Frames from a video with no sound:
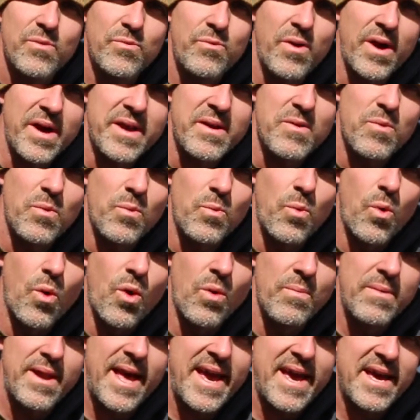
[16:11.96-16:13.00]
Right,
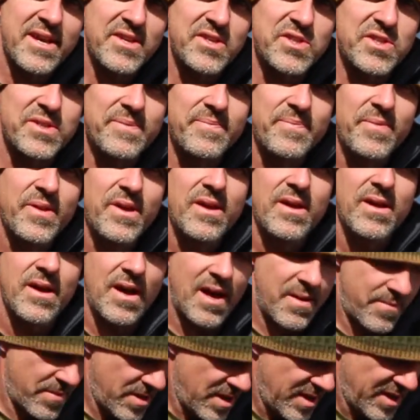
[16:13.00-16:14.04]
warm layers.
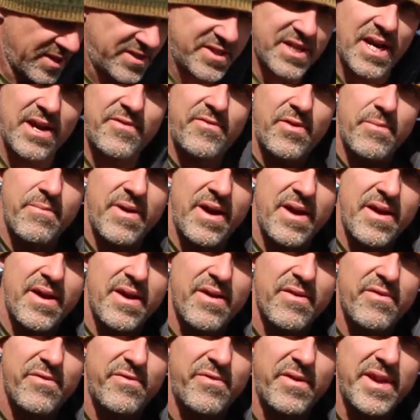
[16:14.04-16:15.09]
Um, aside from my
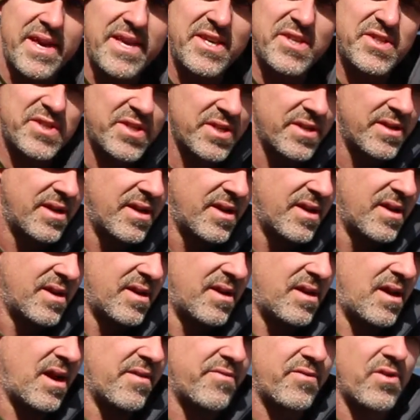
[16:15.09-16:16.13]
fleece,
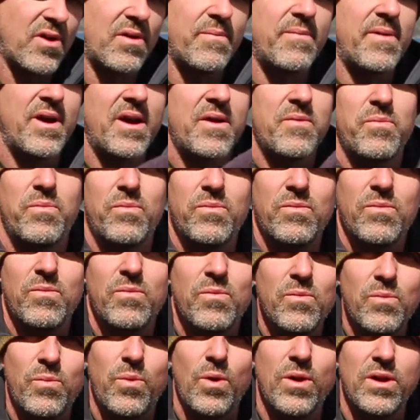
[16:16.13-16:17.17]
I've got my
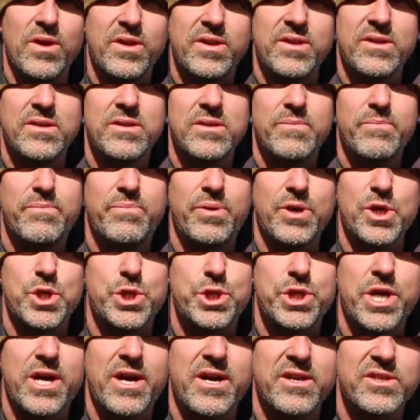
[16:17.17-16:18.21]
woolen bush
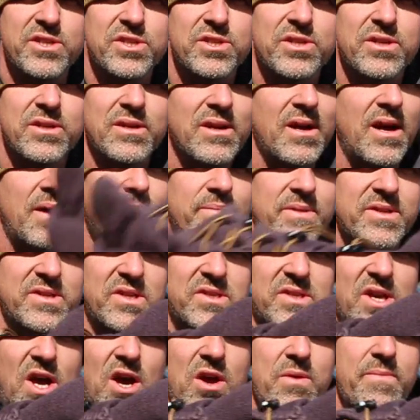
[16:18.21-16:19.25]
shirt. Um,
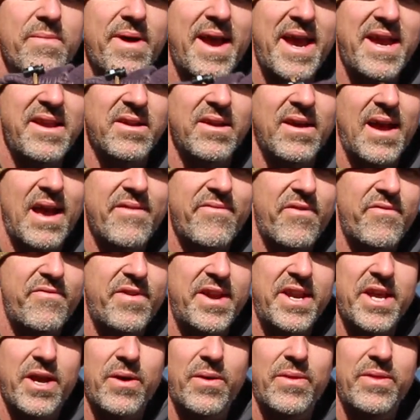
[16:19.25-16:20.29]
this is homemade and I have a
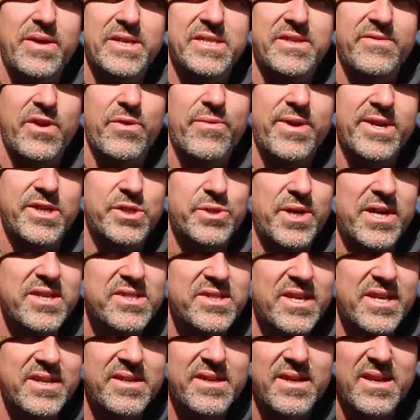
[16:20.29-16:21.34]
video on this if you're
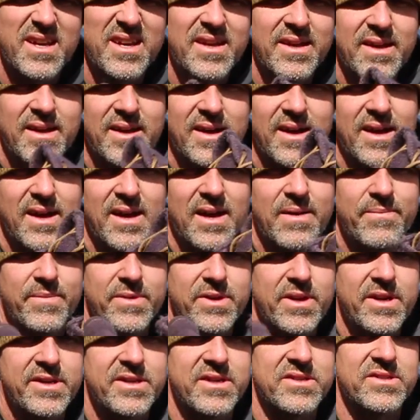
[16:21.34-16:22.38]
interested.
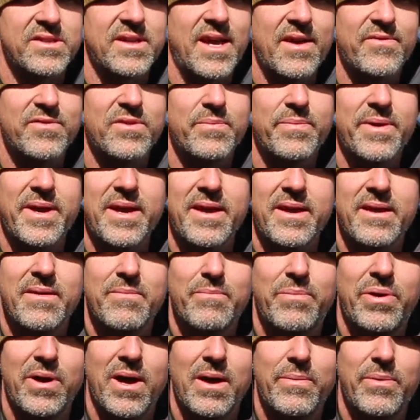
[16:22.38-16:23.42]
Um, it doesn't have to be
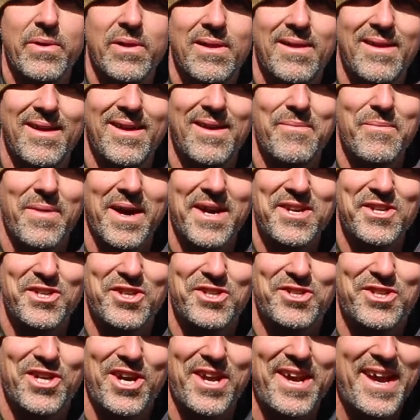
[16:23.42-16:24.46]
purple. Mine
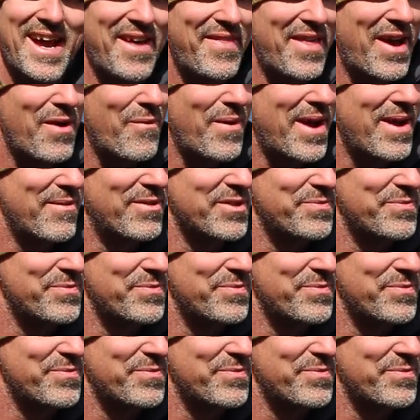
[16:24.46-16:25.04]
just turned out that way.